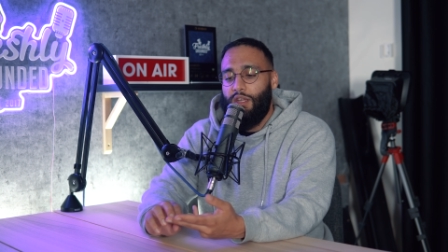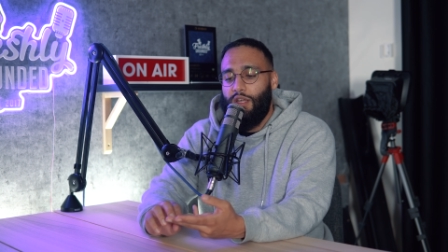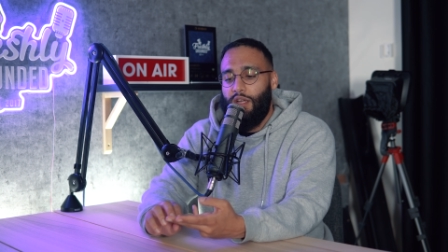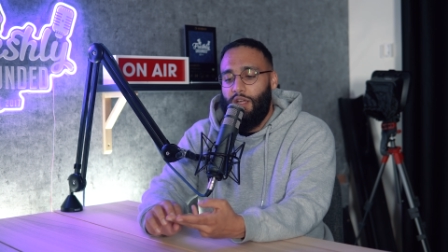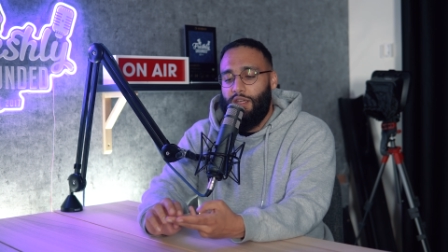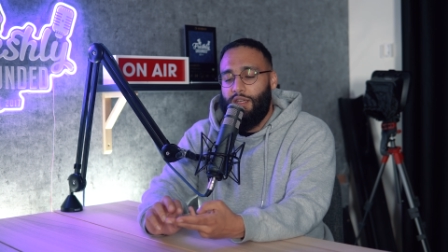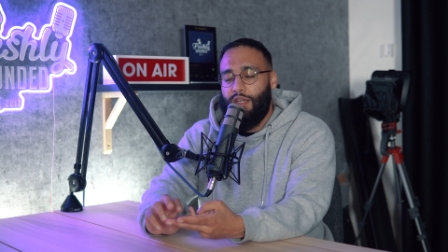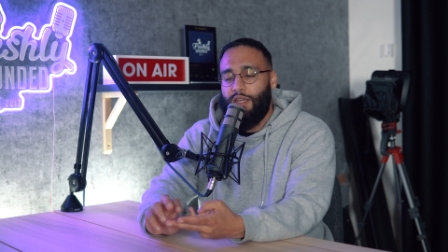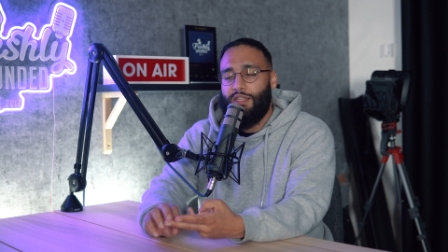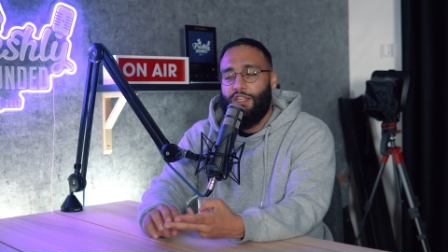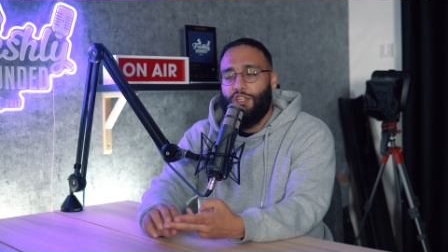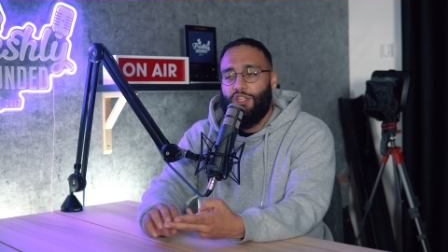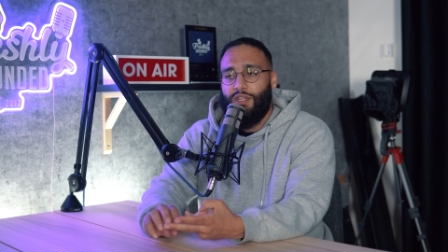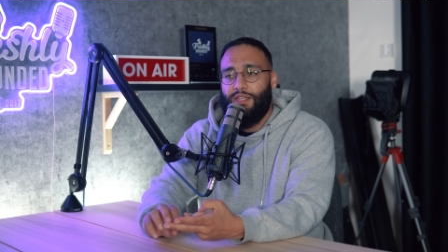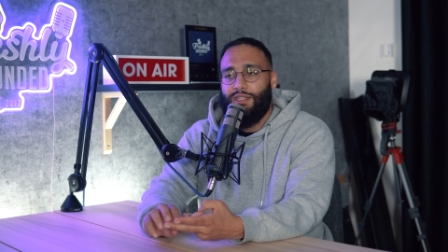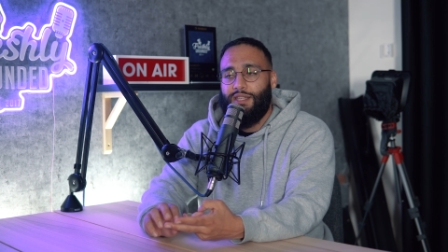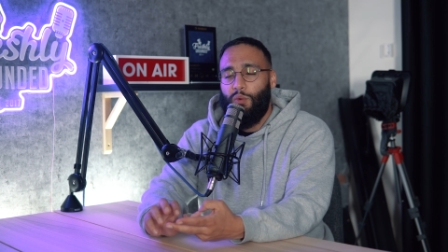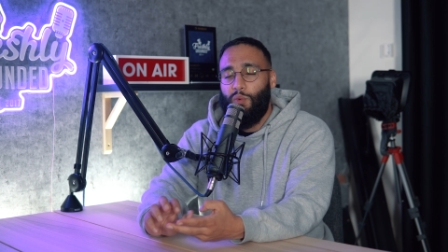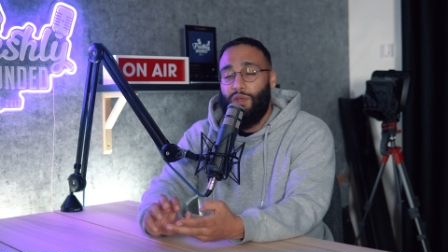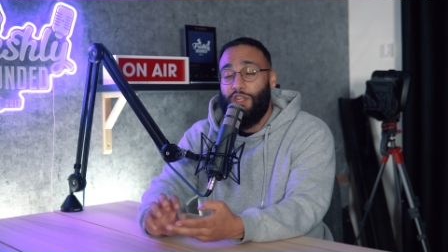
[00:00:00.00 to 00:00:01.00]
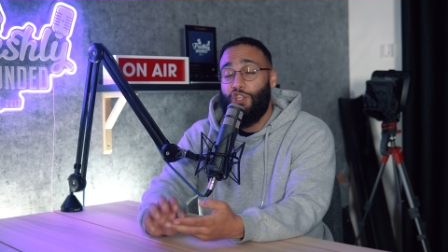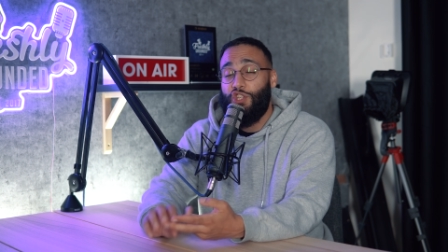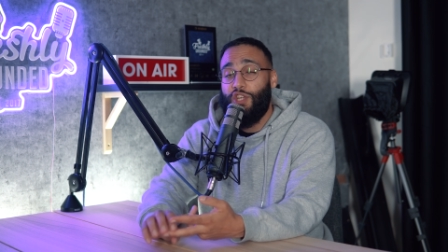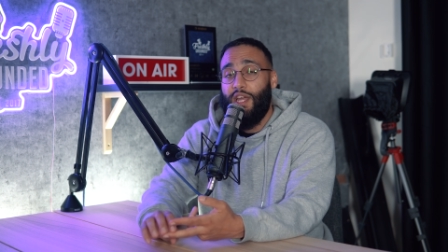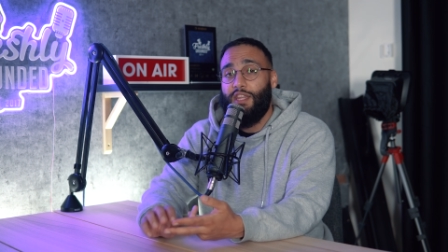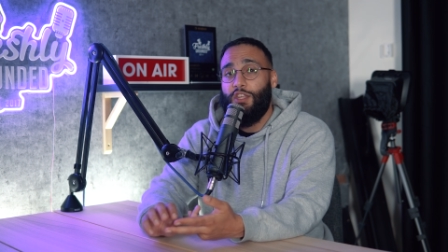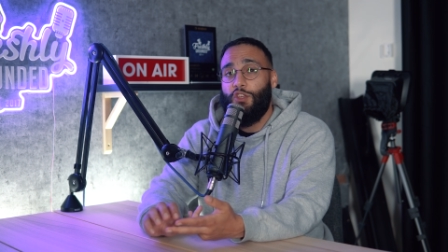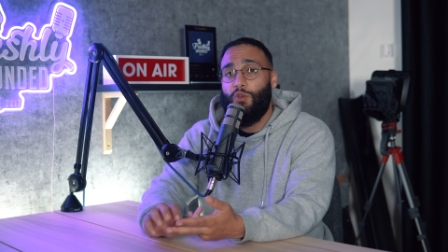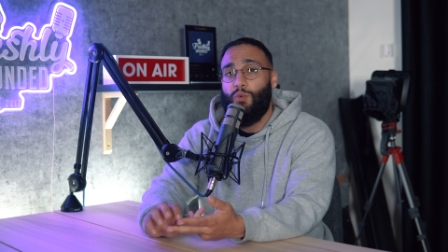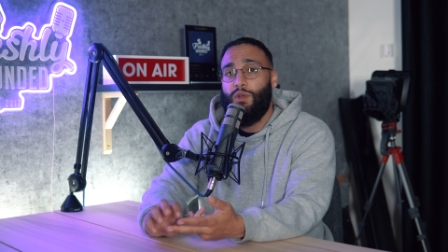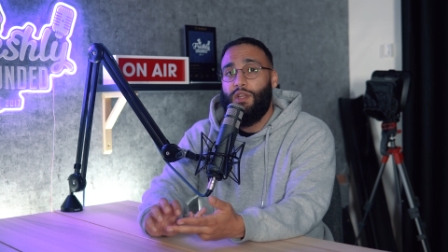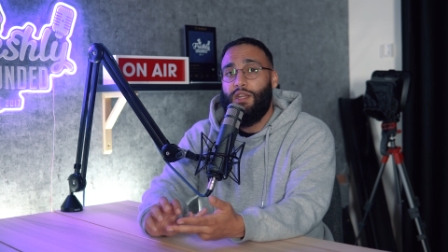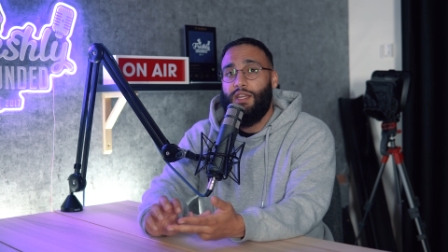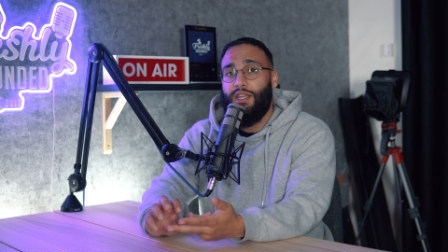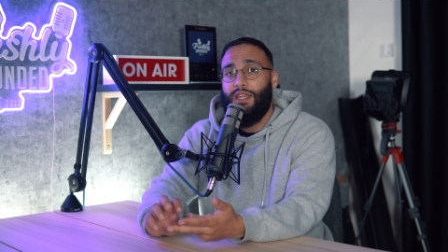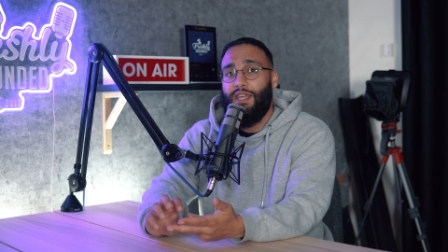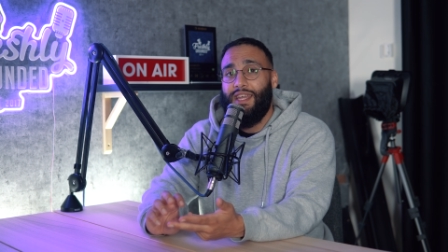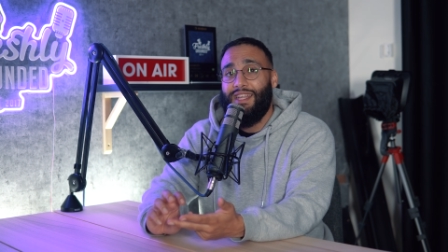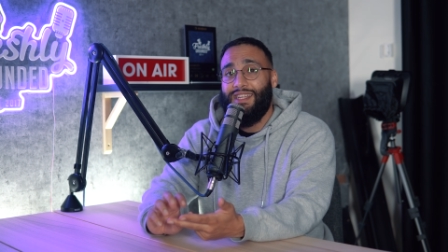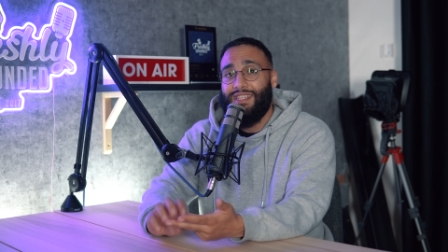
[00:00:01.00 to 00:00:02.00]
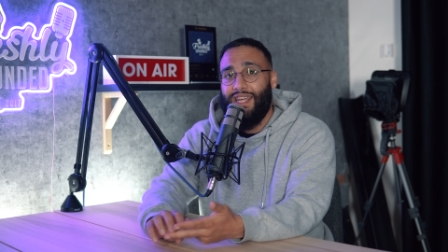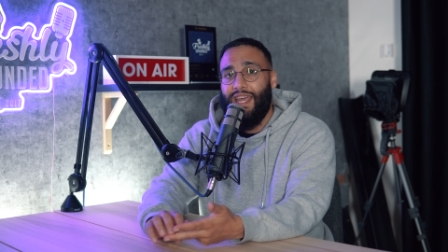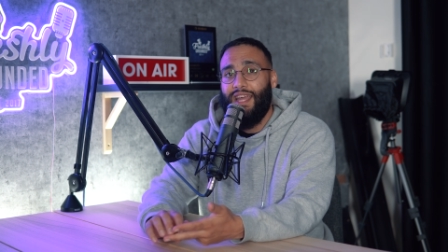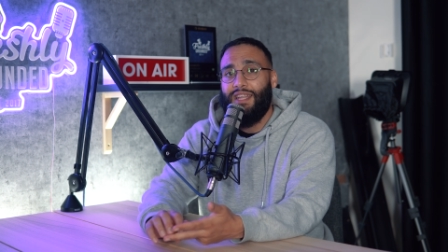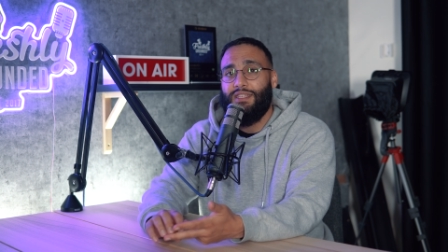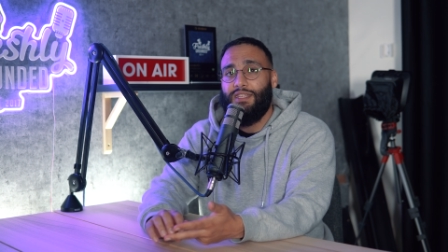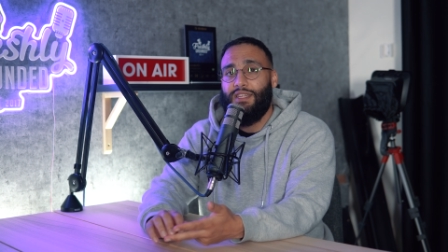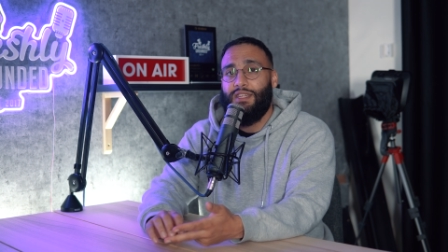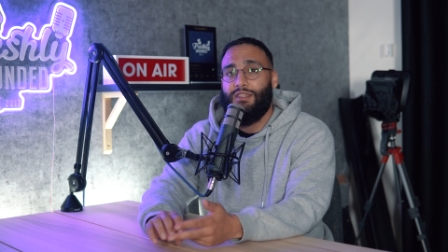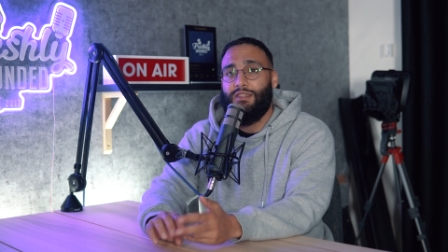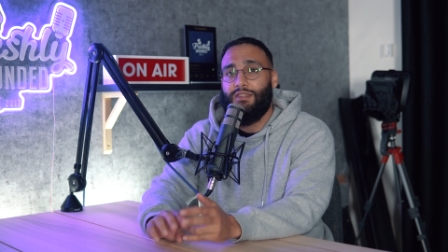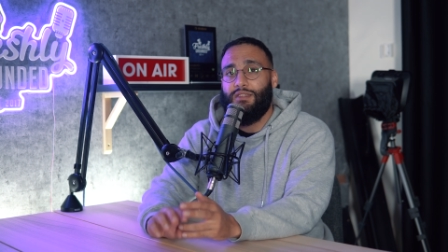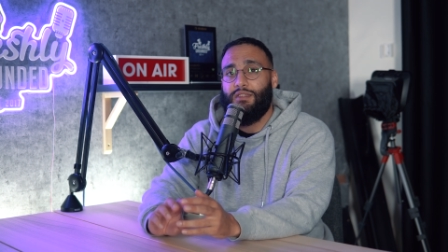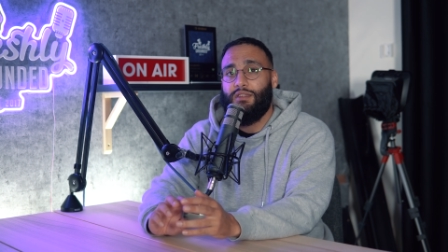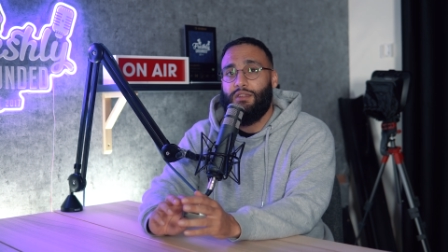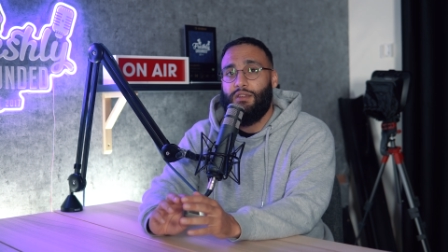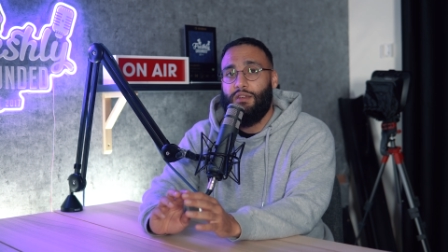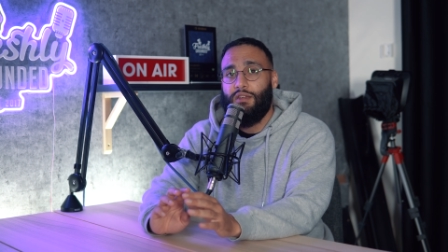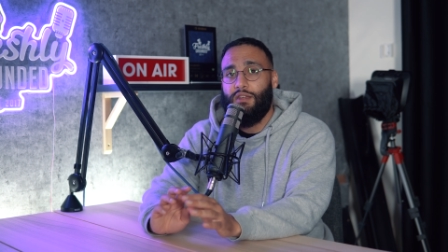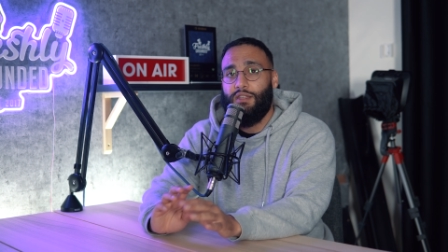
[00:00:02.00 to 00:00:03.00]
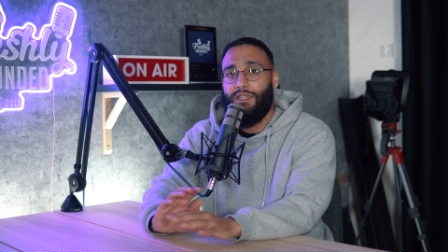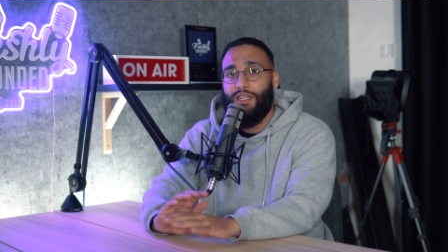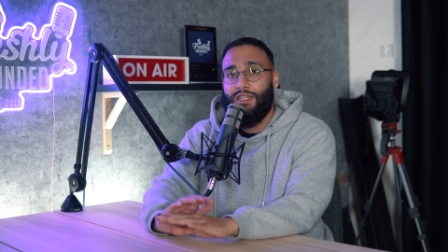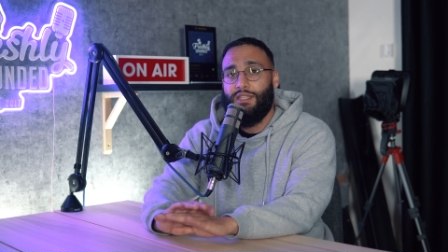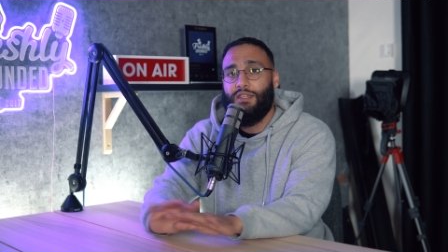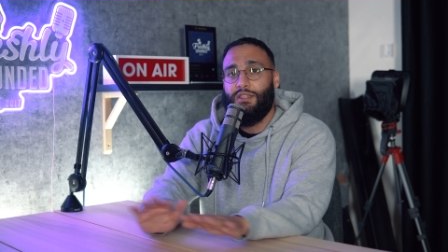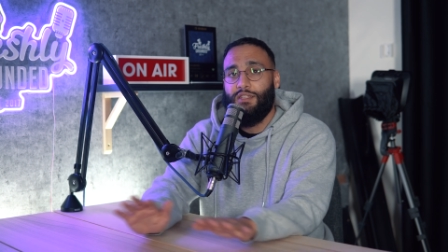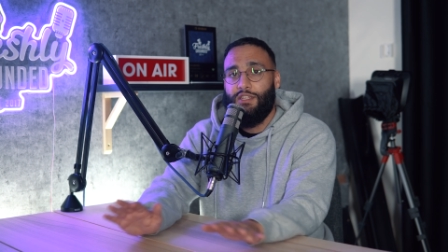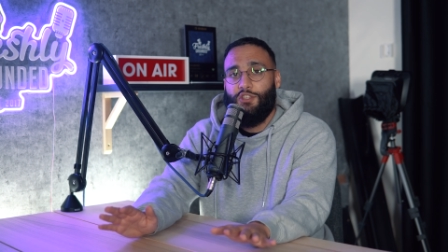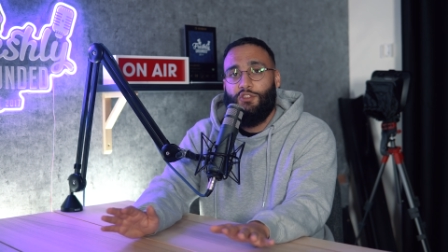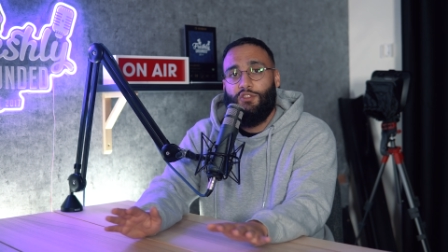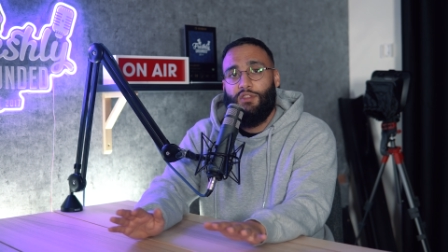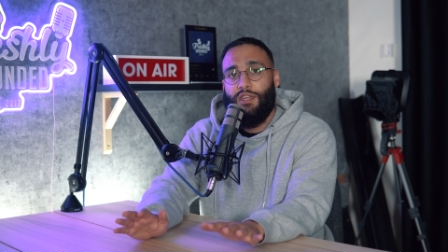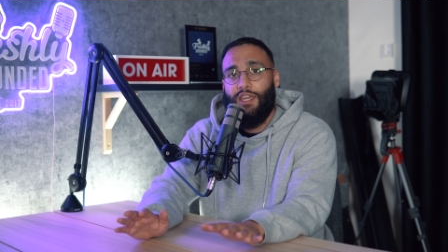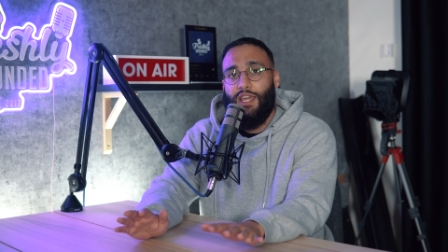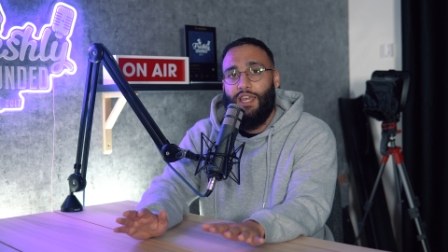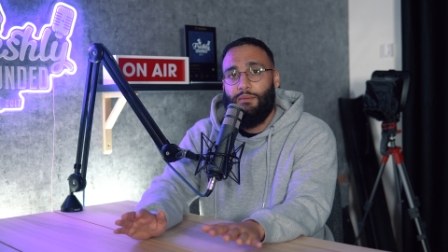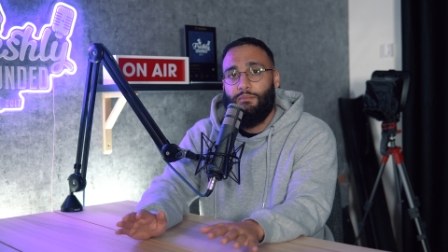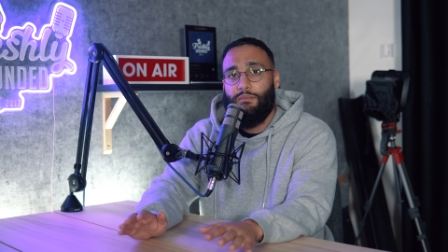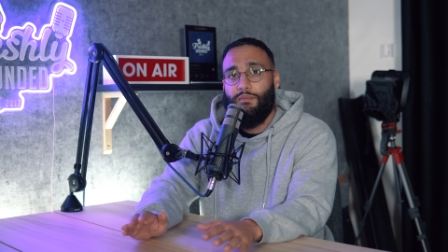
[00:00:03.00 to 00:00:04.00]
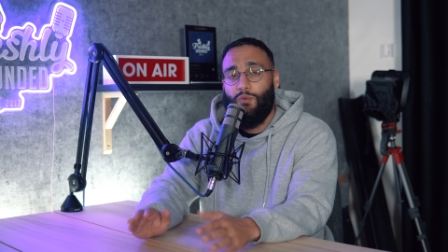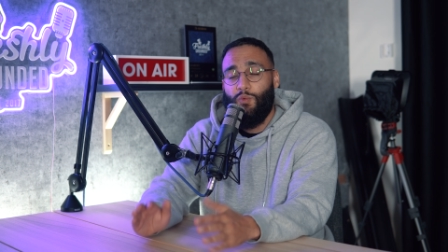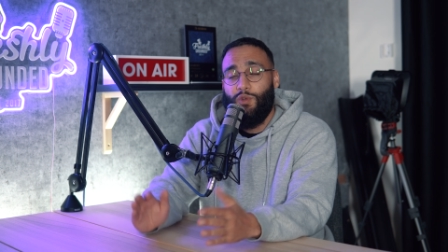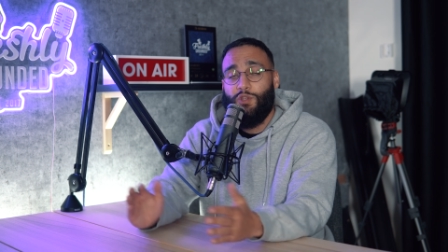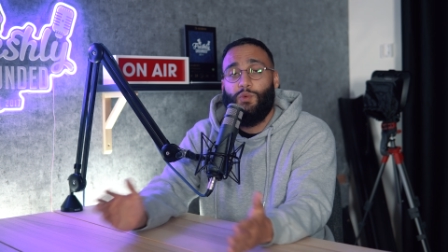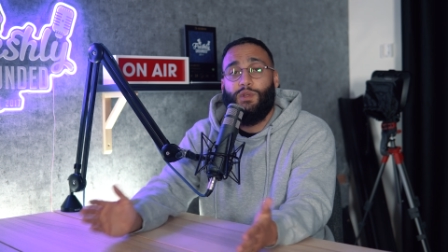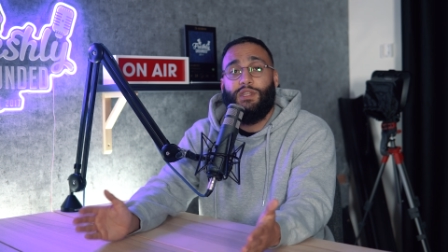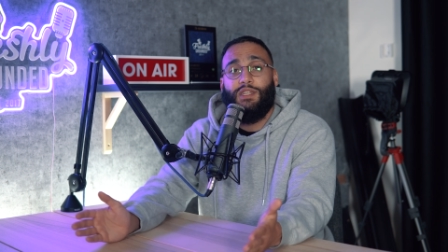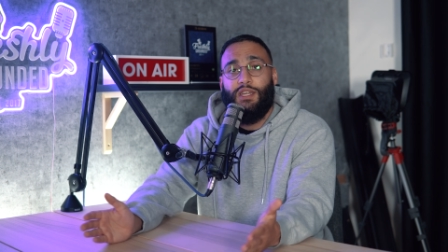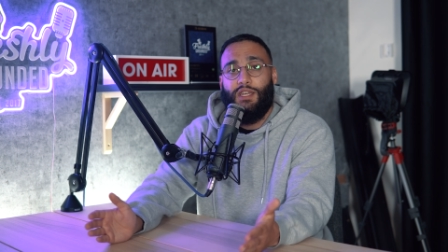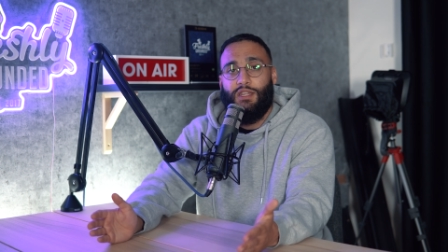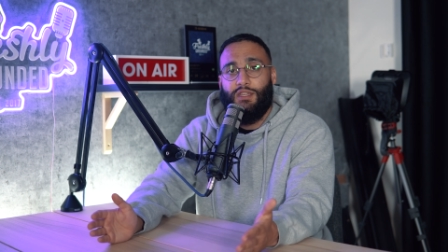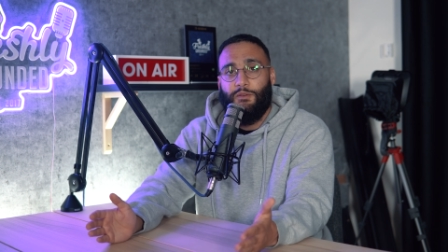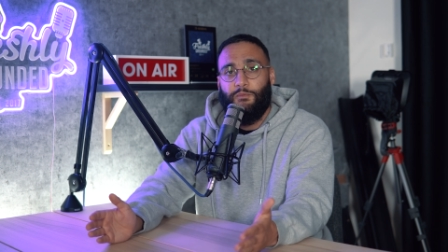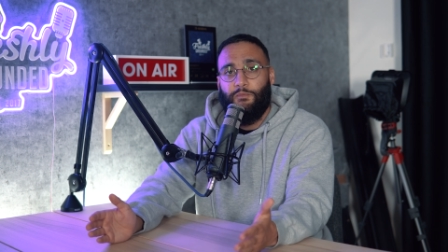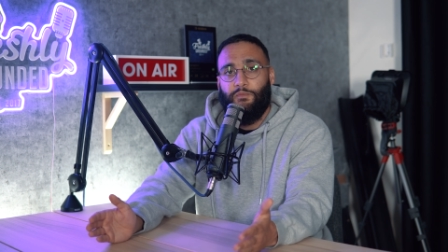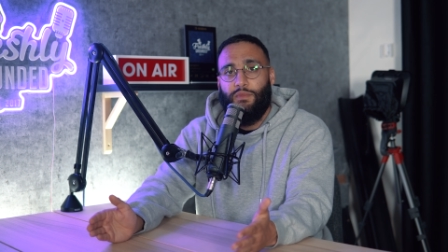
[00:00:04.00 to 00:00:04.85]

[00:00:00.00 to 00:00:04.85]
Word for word: a uh, condition is that we genuinely intended to discontinue the game, which we did.